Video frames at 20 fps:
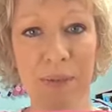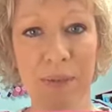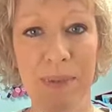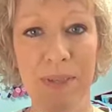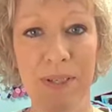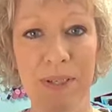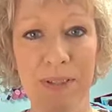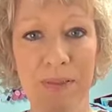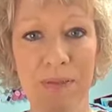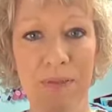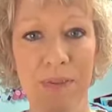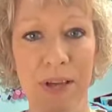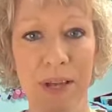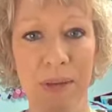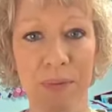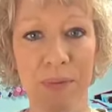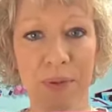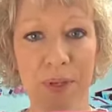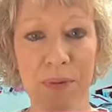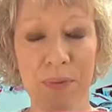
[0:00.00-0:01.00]
piece of
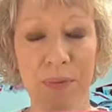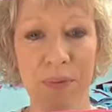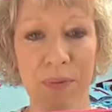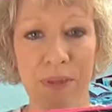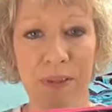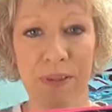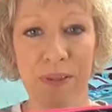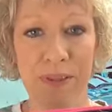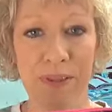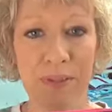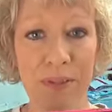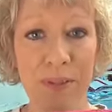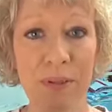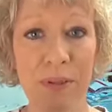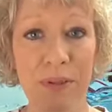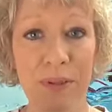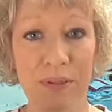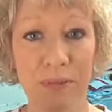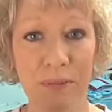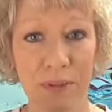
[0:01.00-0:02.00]
fabric with
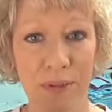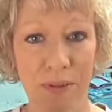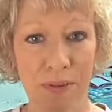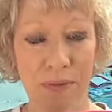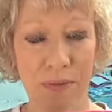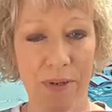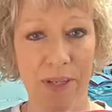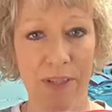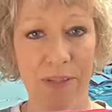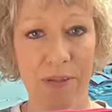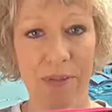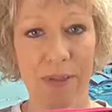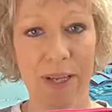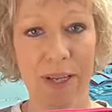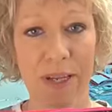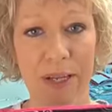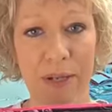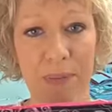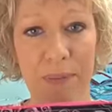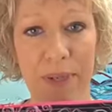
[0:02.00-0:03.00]
two different threads. So I
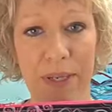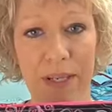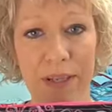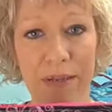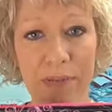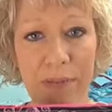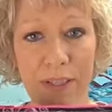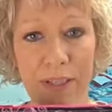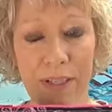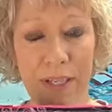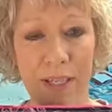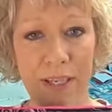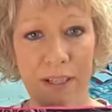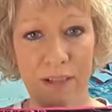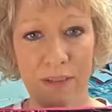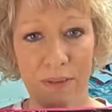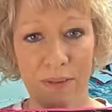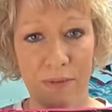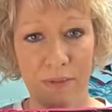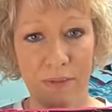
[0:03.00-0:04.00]
had a pink
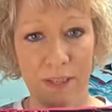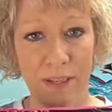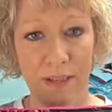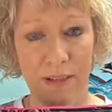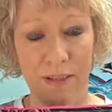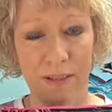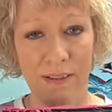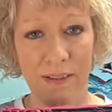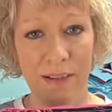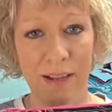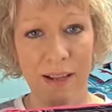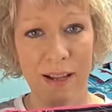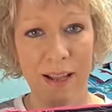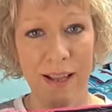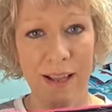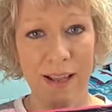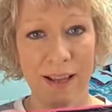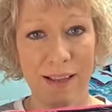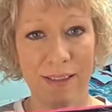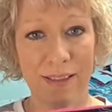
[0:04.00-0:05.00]
variegated thread
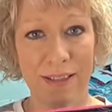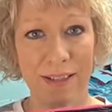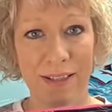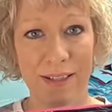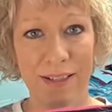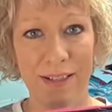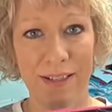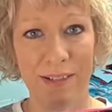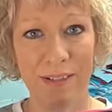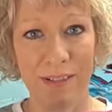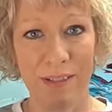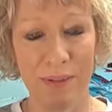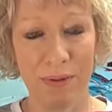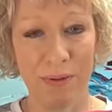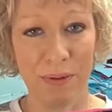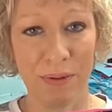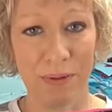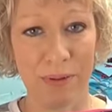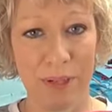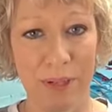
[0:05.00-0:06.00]
and then a teal
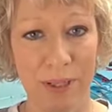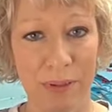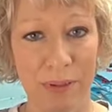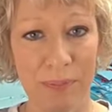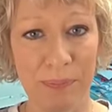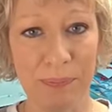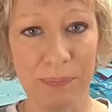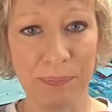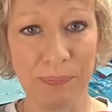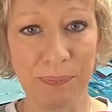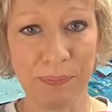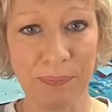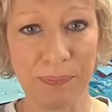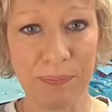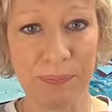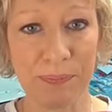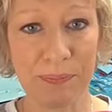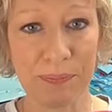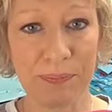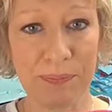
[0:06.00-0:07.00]
thread.
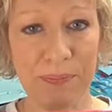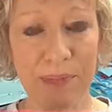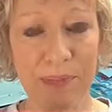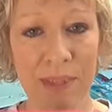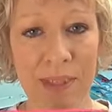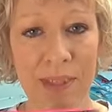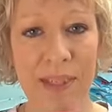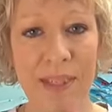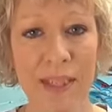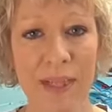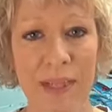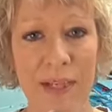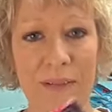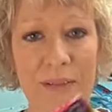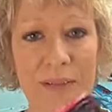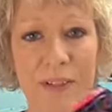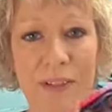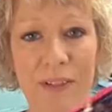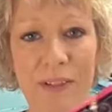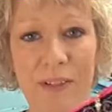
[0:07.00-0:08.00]

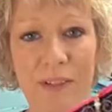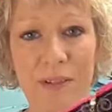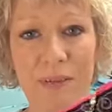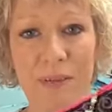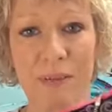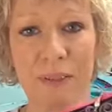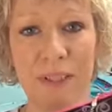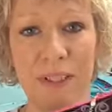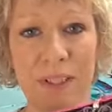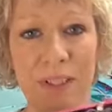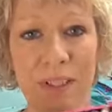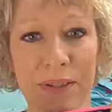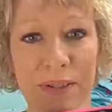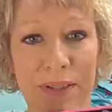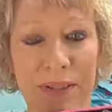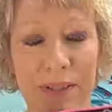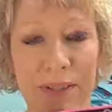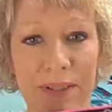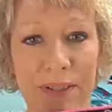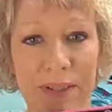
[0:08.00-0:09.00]
We did this really
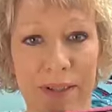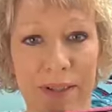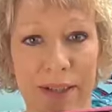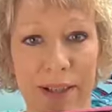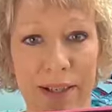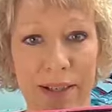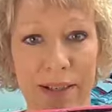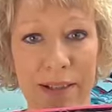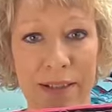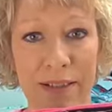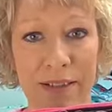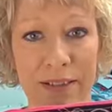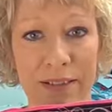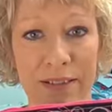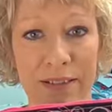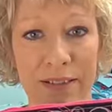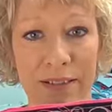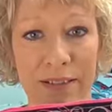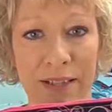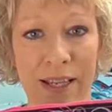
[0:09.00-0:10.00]
cute design,
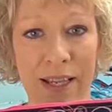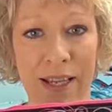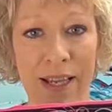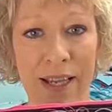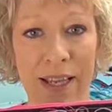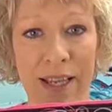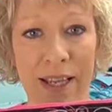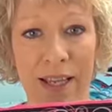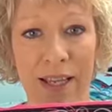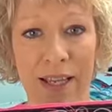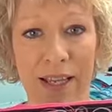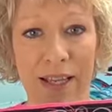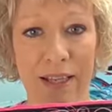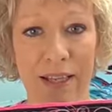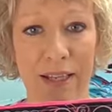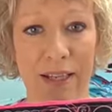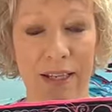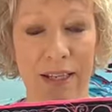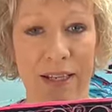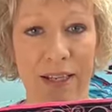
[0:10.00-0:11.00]

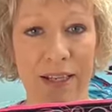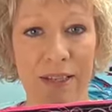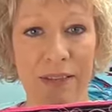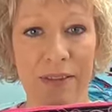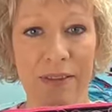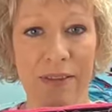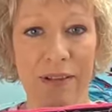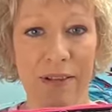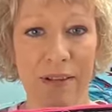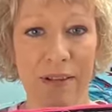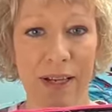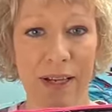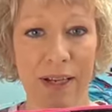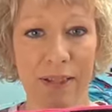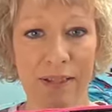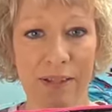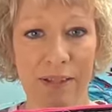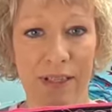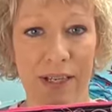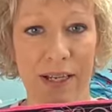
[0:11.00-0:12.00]
and in the
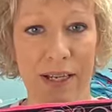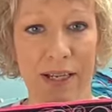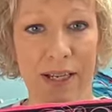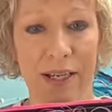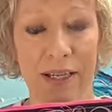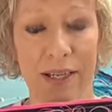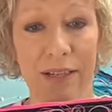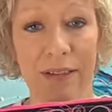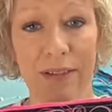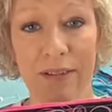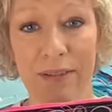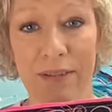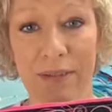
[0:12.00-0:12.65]
class I